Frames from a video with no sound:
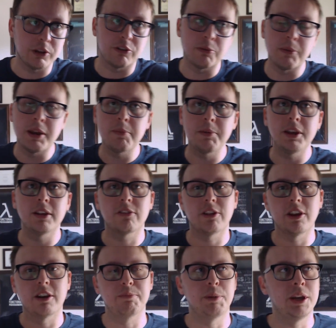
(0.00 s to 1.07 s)
So maybe
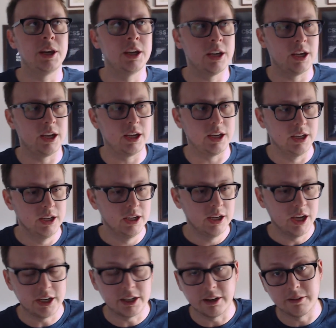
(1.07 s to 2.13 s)
instead of being a,
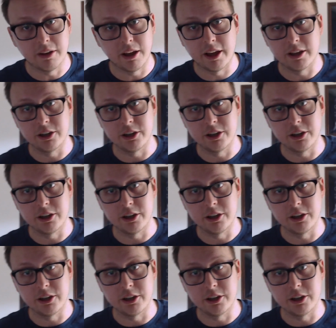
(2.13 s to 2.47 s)
a uh,